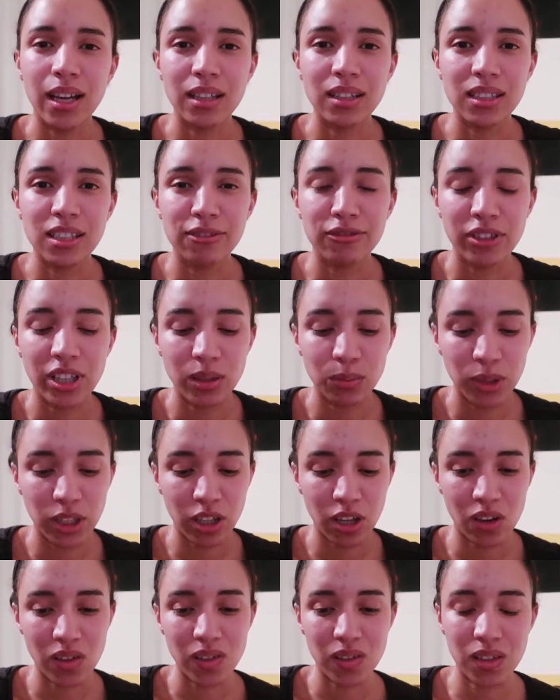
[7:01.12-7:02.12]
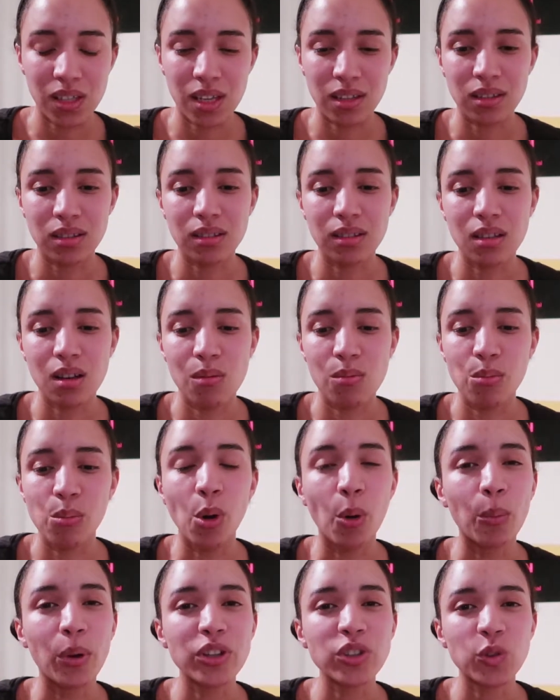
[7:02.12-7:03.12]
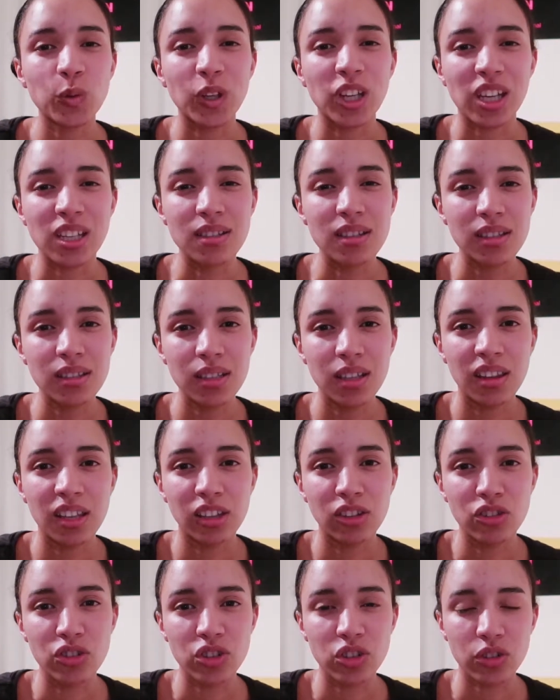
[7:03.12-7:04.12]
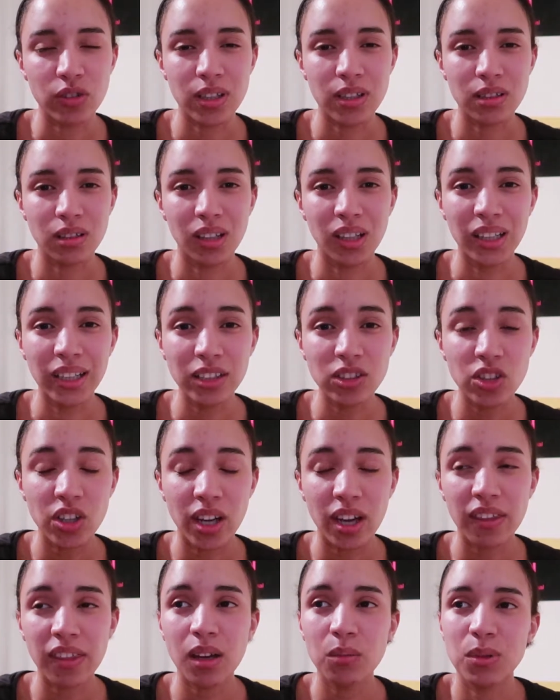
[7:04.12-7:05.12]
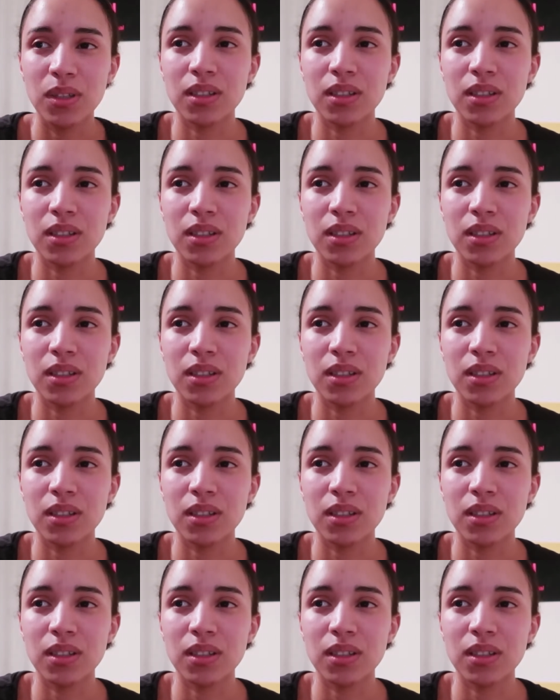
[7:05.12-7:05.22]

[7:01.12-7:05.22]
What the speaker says: that different, because there's some moments where you can see that the stories are linked together,